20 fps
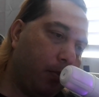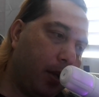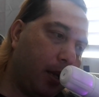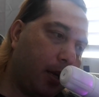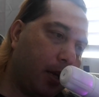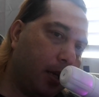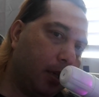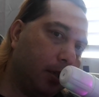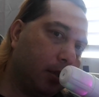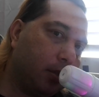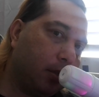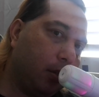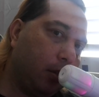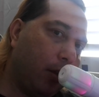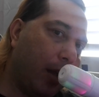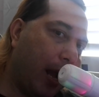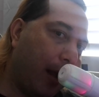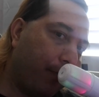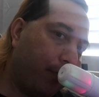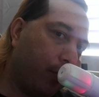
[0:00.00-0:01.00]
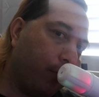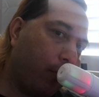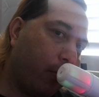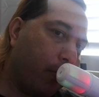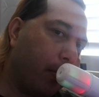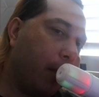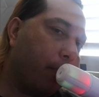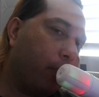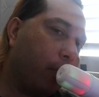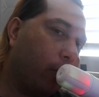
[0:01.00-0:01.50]
because you have to
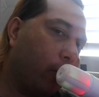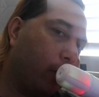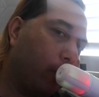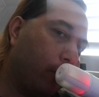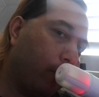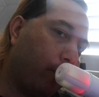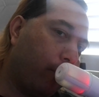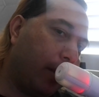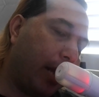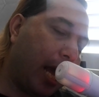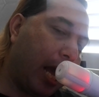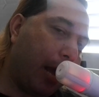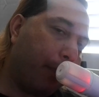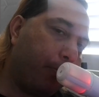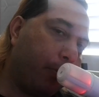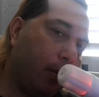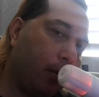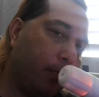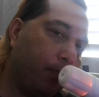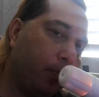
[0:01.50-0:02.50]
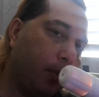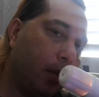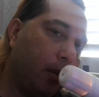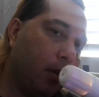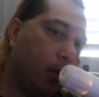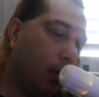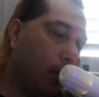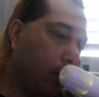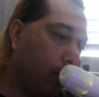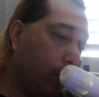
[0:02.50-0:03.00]
remember what happened
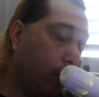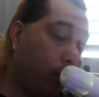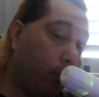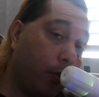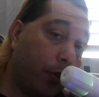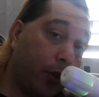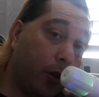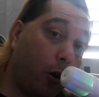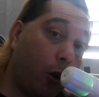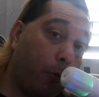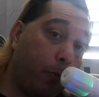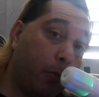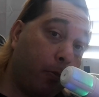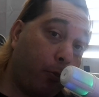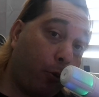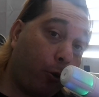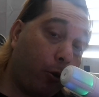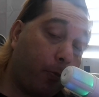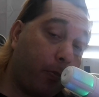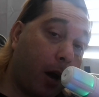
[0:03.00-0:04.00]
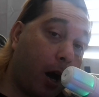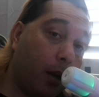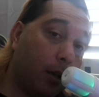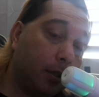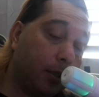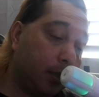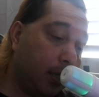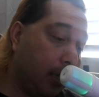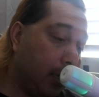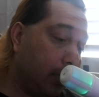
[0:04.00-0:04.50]
with the open border
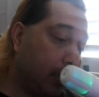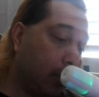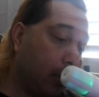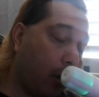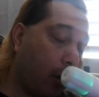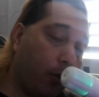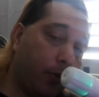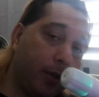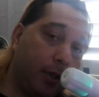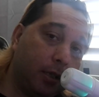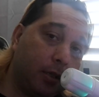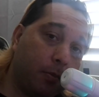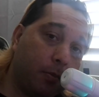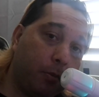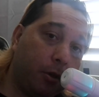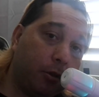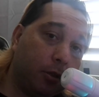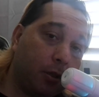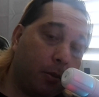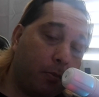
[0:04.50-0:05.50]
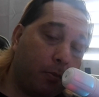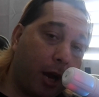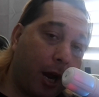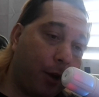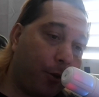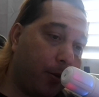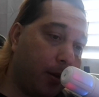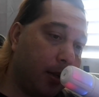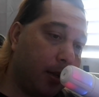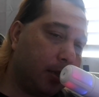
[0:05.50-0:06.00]
policies and all these millions of
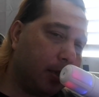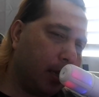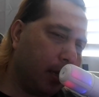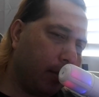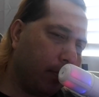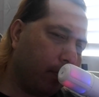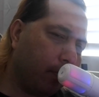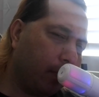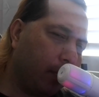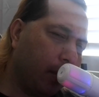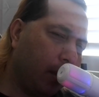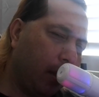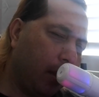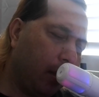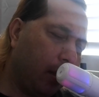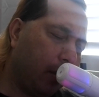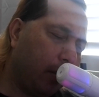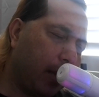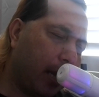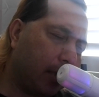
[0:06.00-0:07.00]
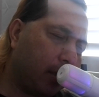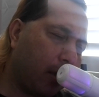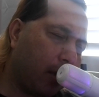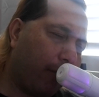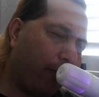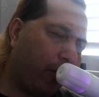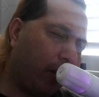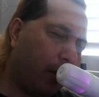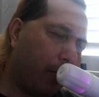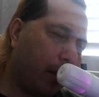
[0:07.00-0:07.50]
migrants. And let's
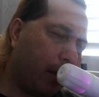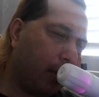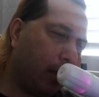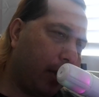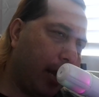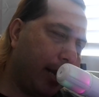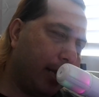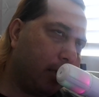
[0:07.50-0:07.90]
not forget about the